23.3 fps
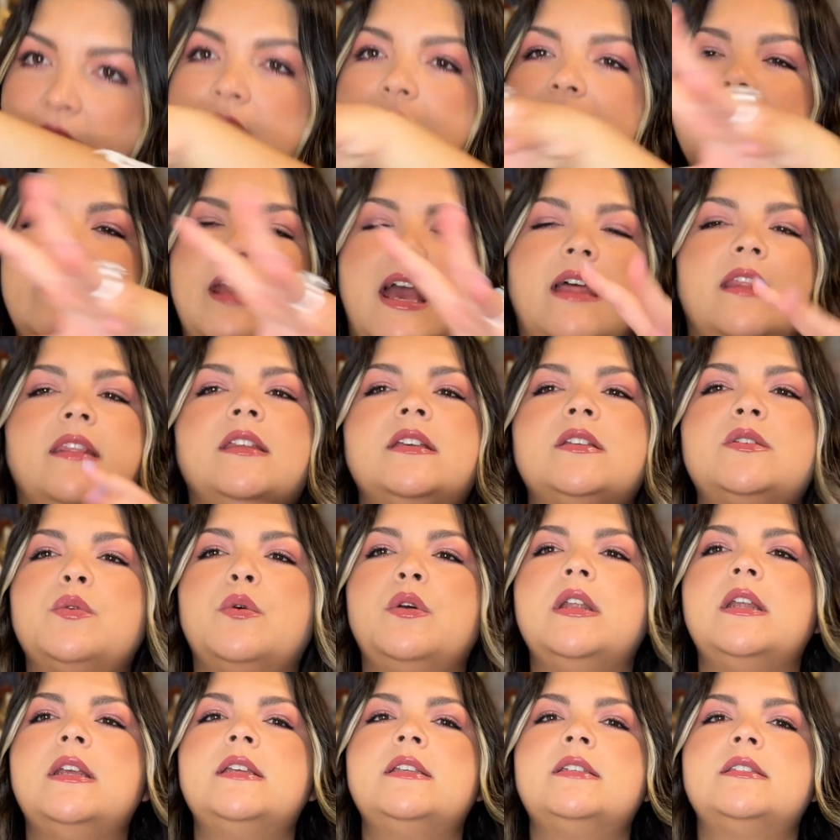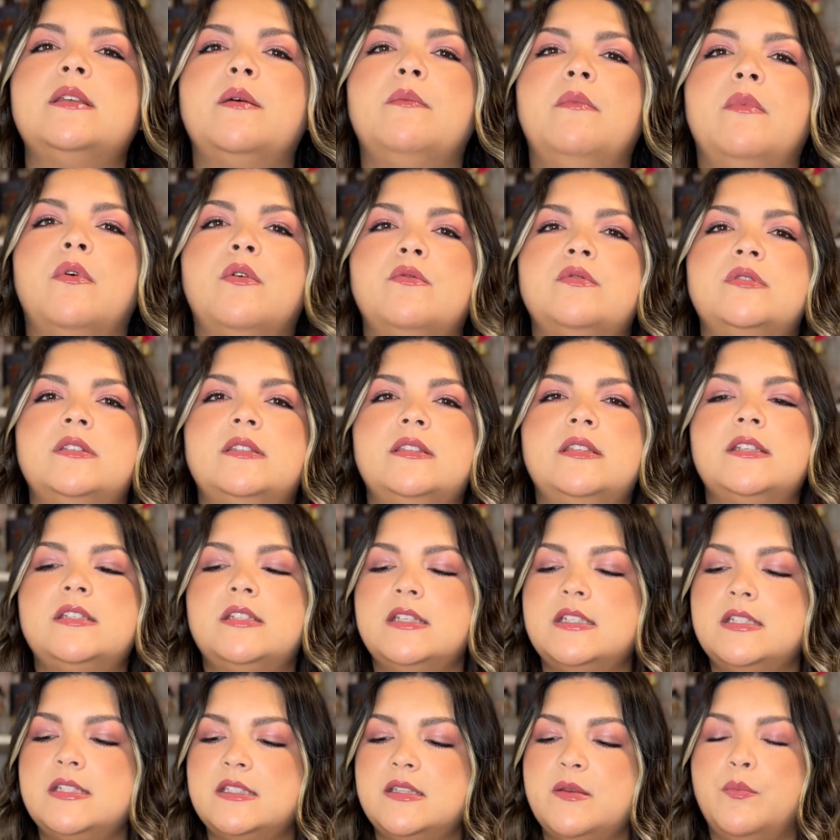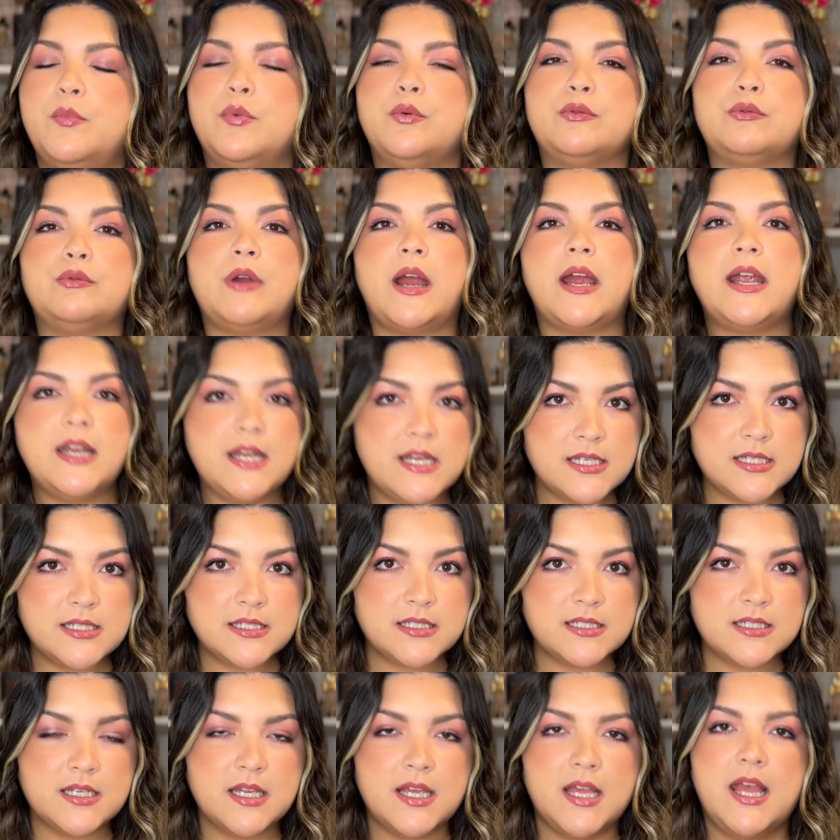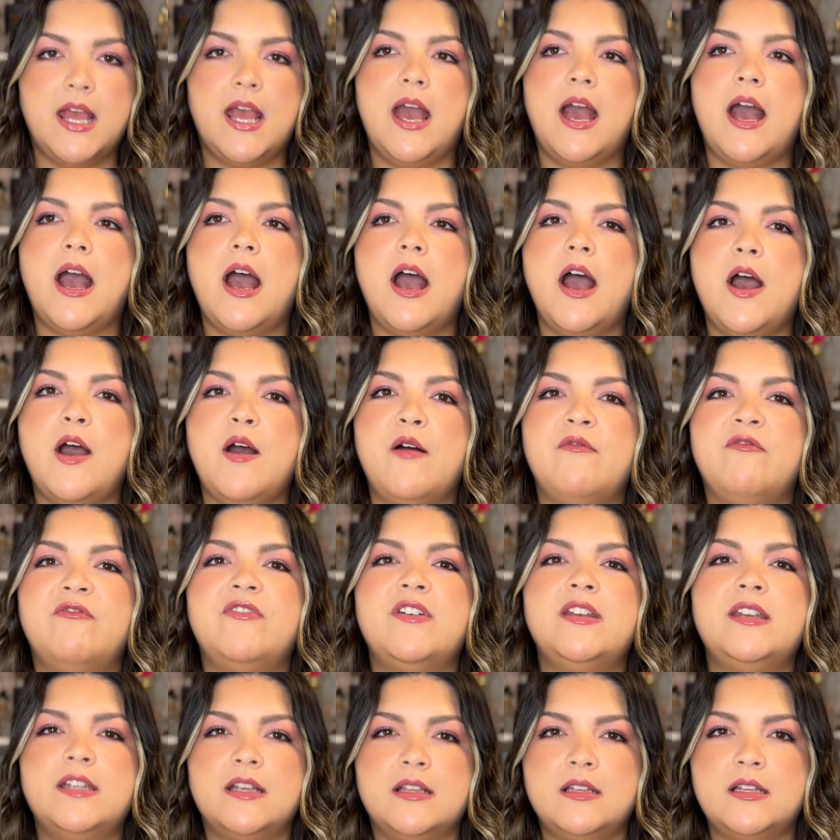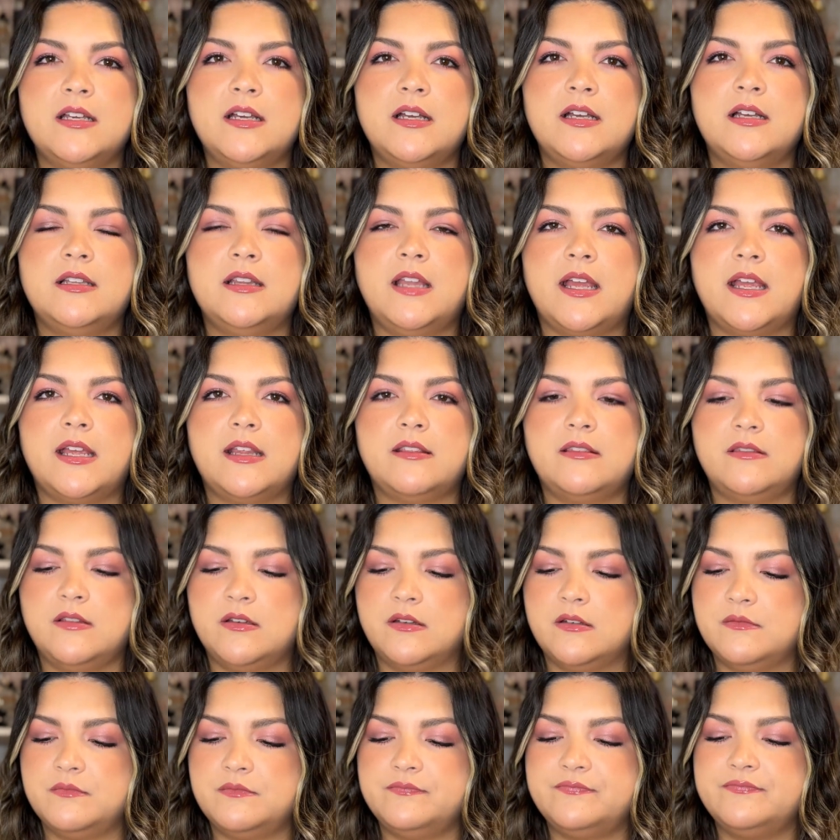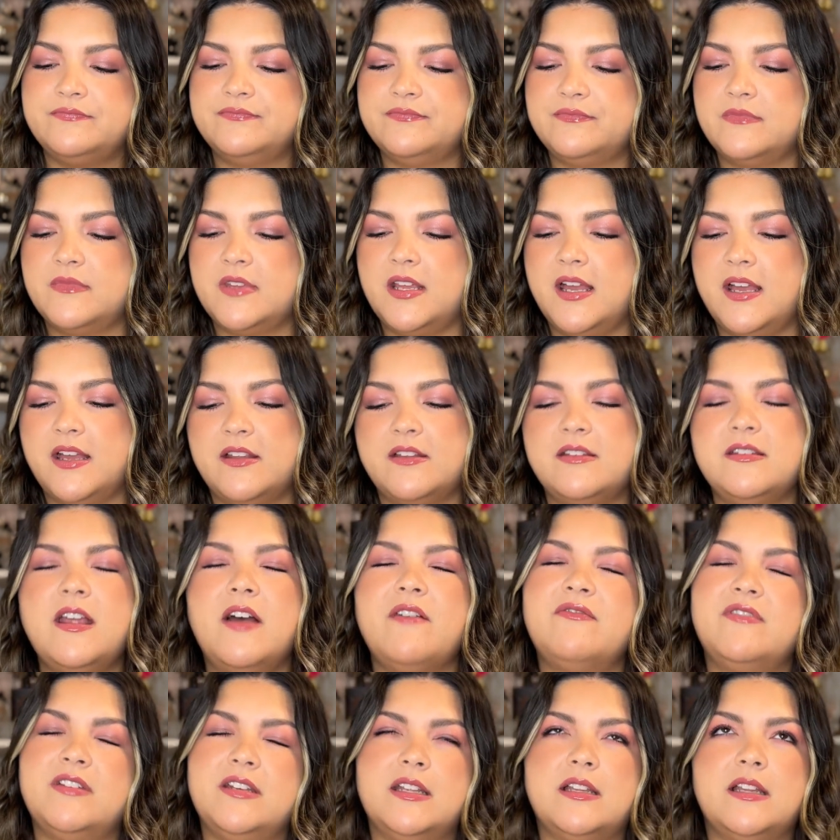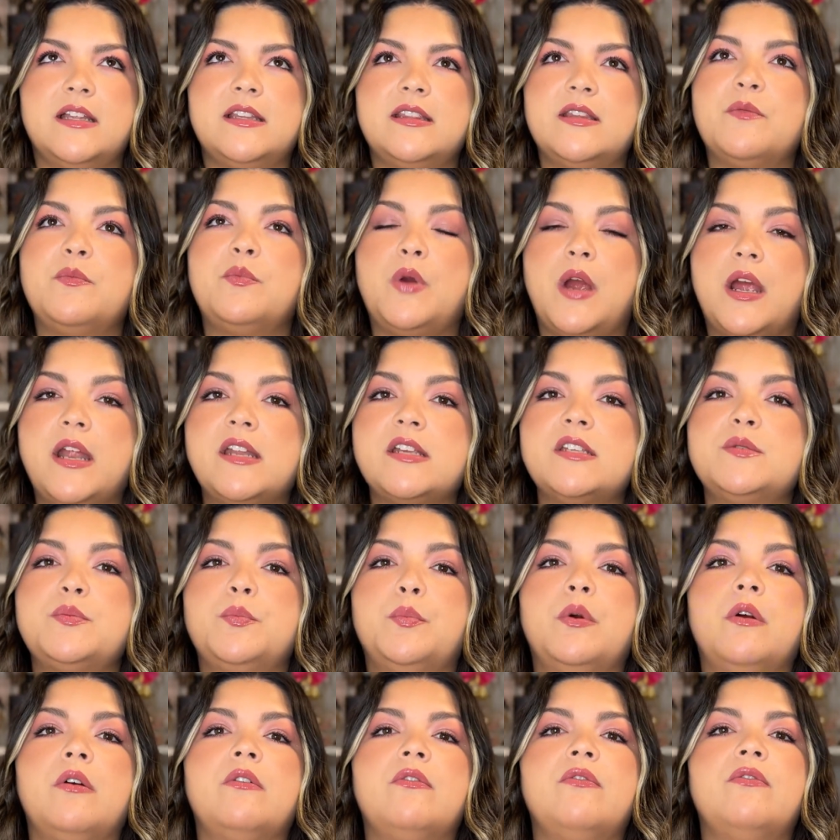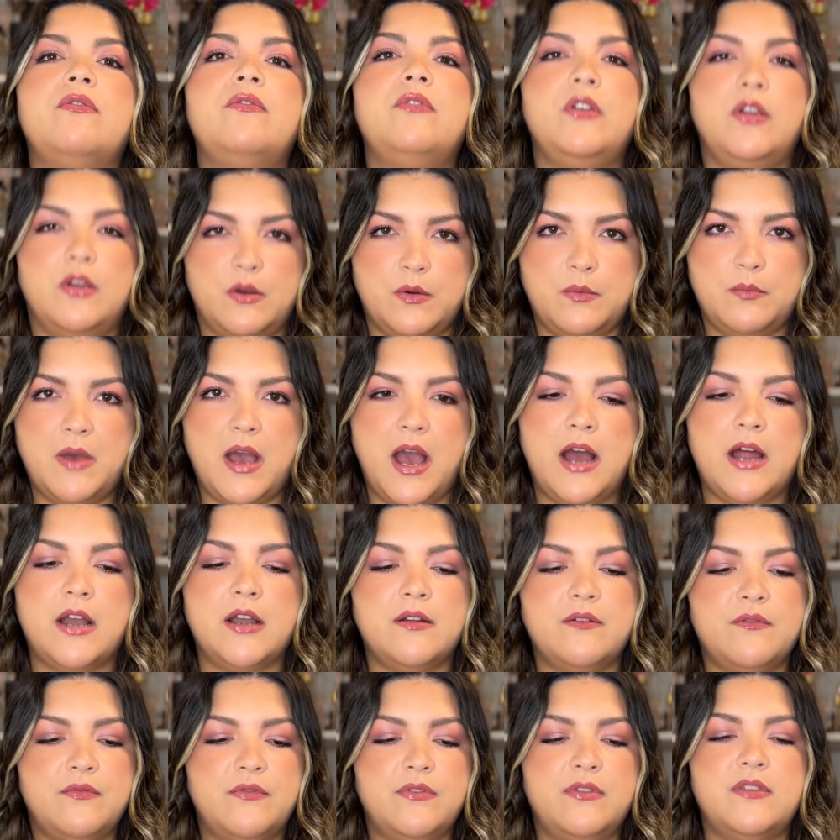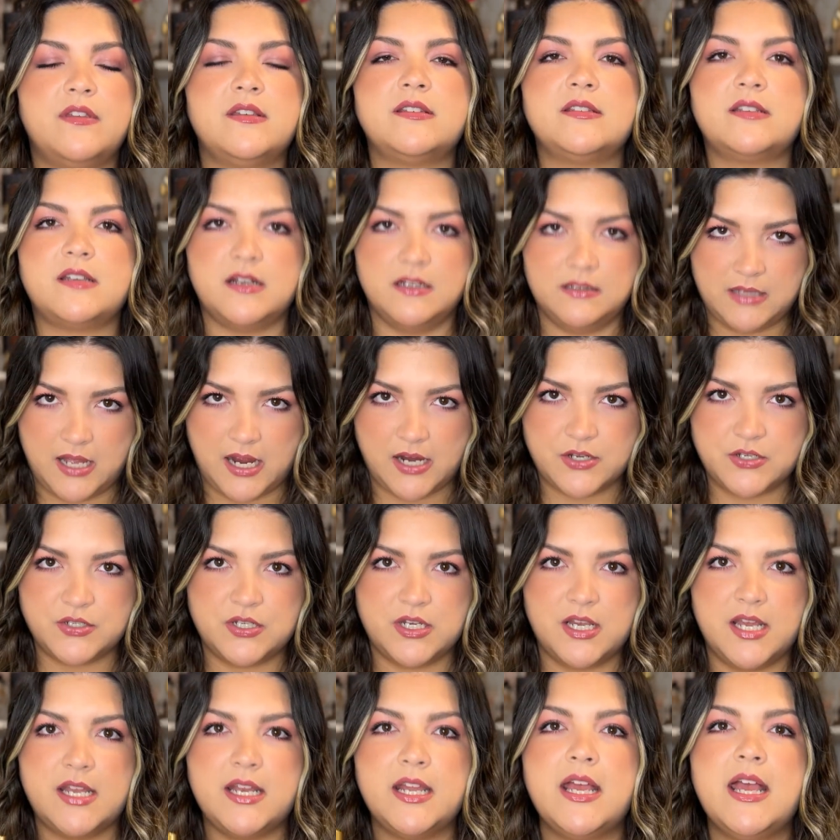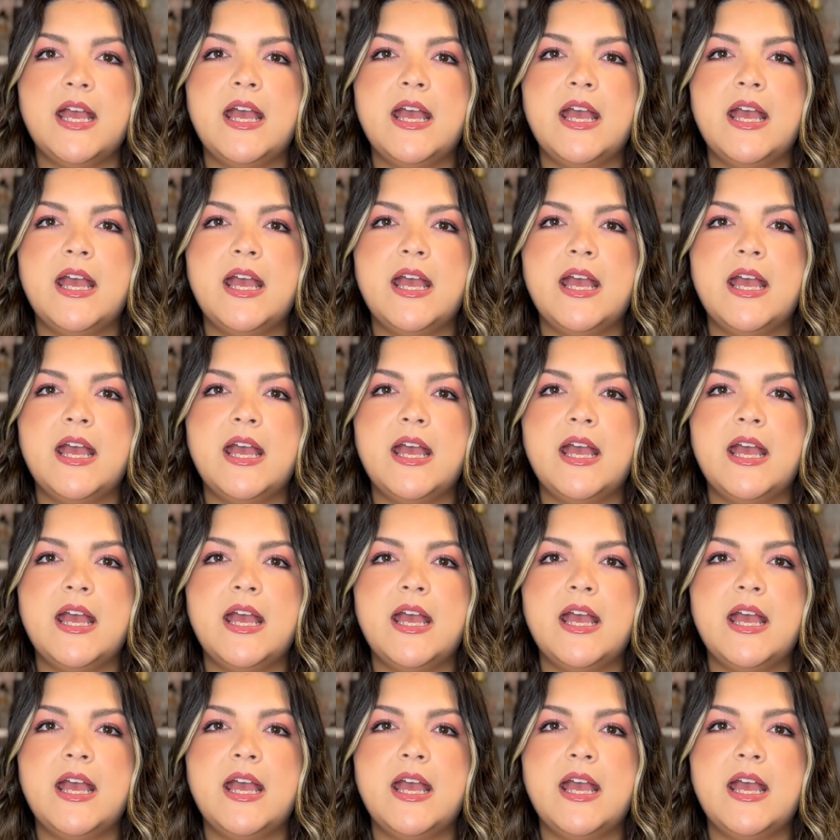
Yeah, this one is this is the brightest vanilla, like not vanilla, the brightest perfume out of this collection.